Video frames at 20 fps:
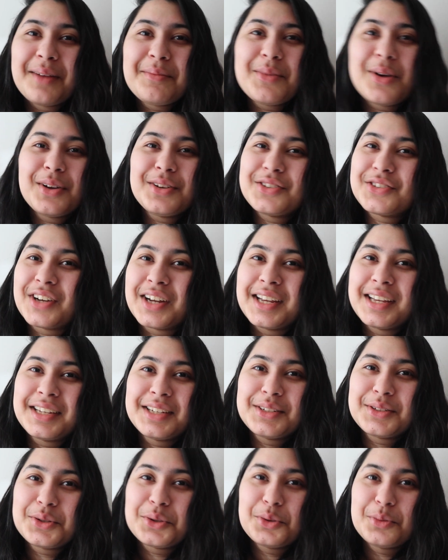I'm not
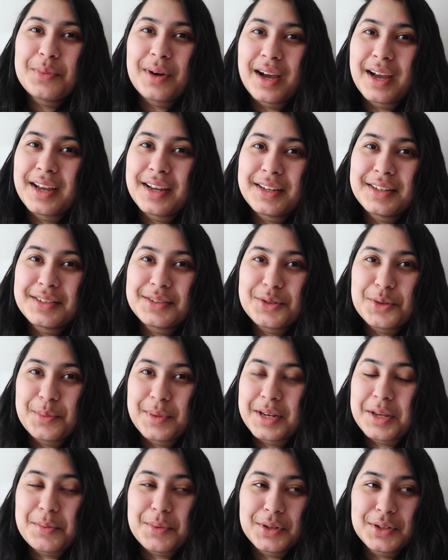trying to buy too
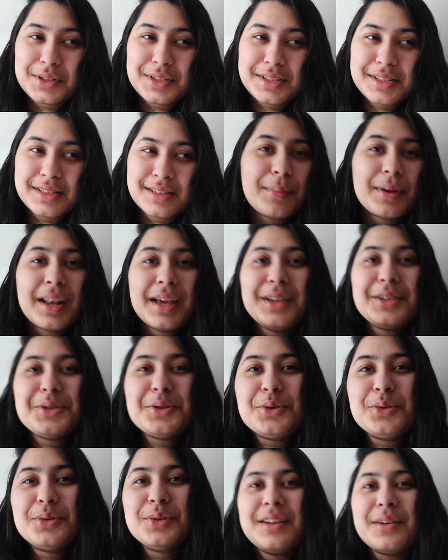many books, but I
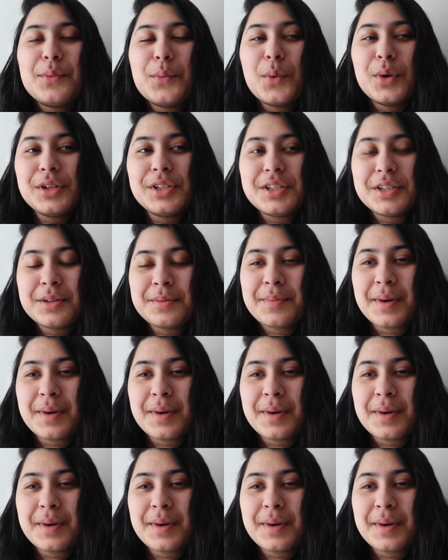do wanted to